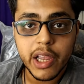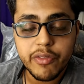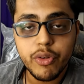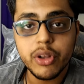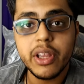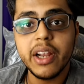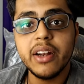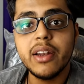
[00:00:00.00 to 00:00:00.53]
If
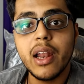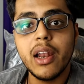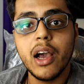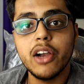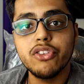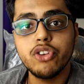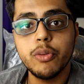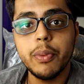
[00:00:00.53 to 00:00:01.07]
you think Ten
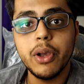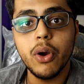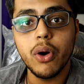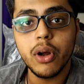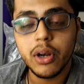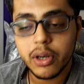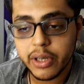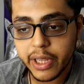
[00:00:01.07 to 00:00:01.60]
Hag should be
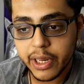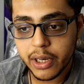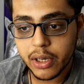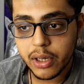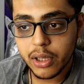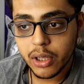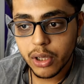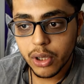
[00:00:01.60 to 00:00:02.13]
gone,
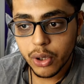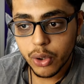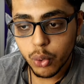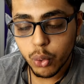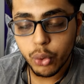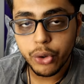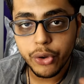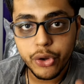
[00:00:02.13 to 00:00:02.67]
then
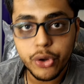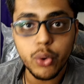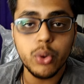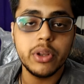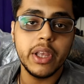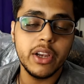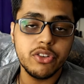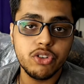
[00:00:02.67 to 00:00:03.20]
who do
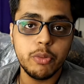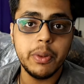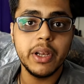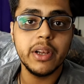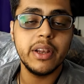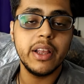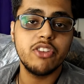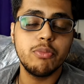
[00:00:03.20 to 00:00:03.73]
you think should be
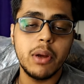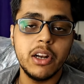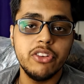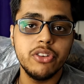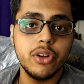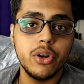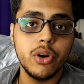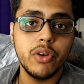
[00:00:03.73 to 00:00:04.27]
the next
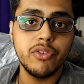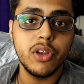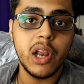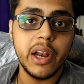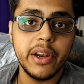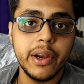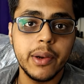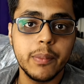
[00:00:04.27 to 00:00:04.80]
manager of
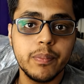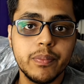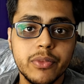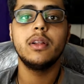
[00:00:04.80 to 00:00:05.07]
United?